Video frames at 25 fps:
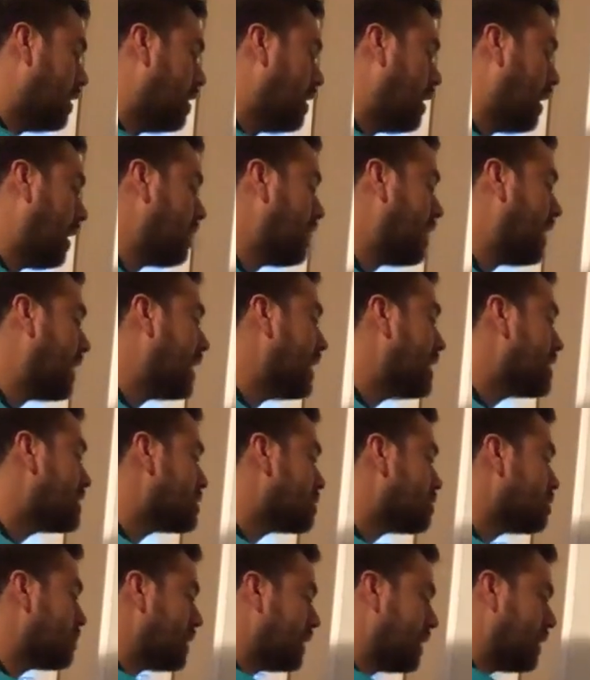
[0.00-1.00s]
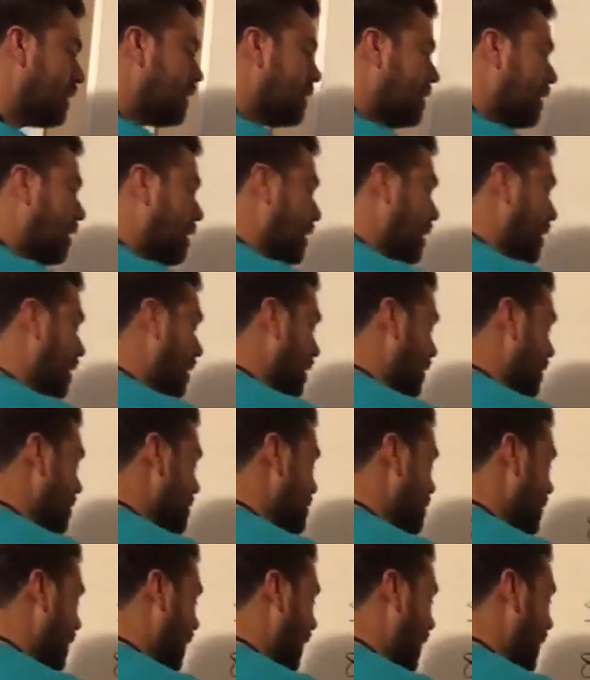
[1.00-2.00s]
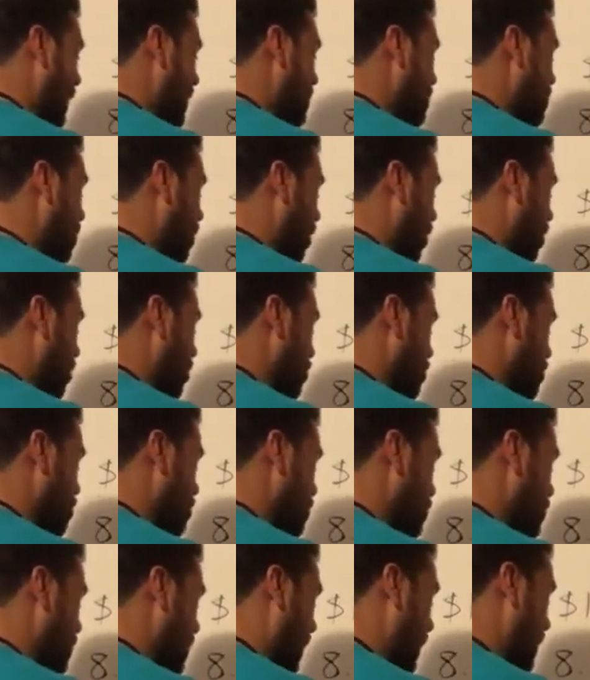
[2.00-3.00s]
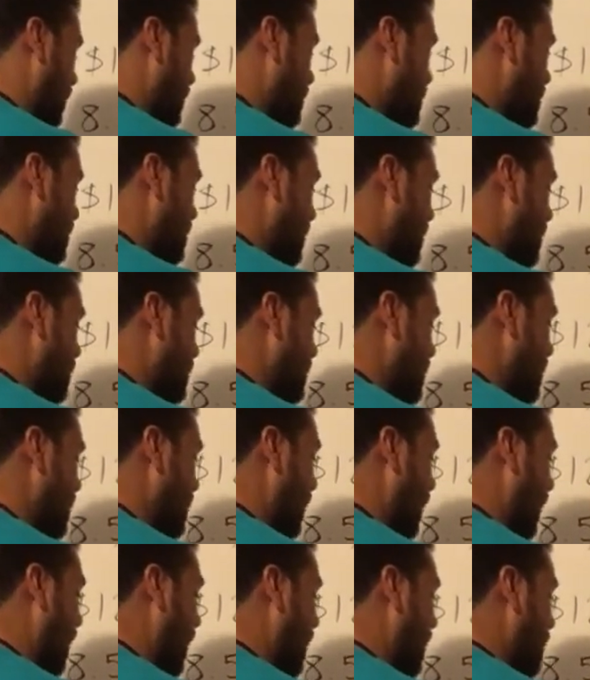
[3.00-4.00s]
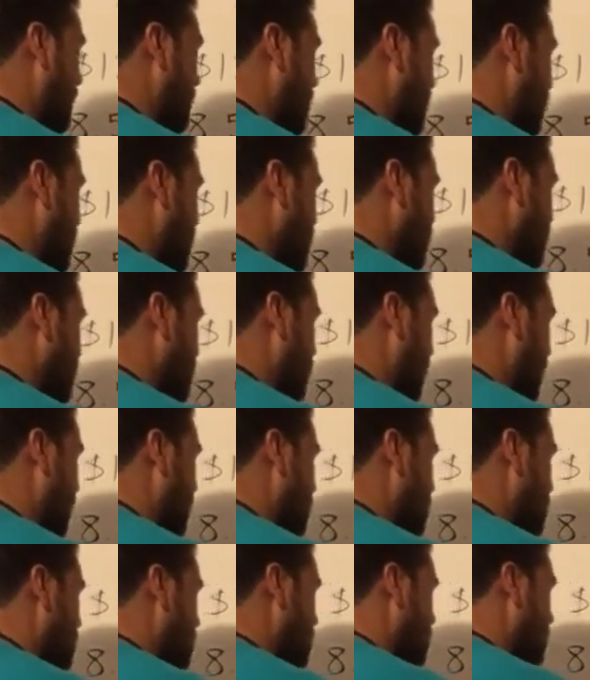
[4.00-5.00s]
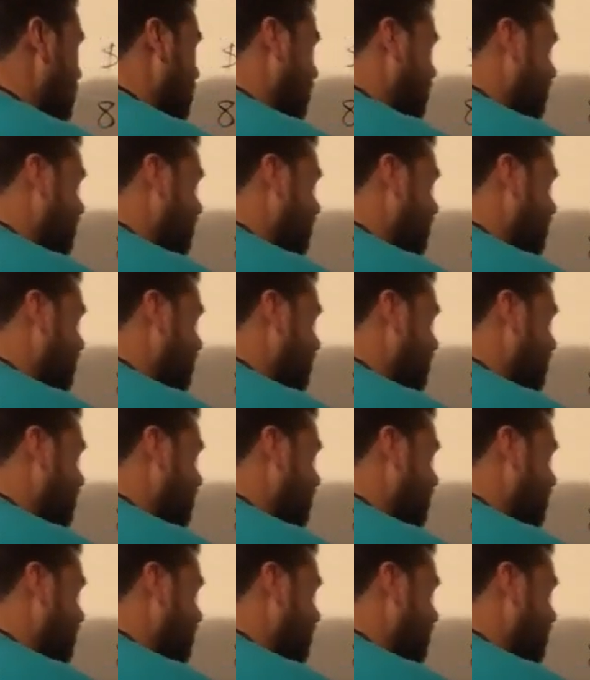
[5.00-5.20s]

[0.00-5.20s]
And that gets me $10.68.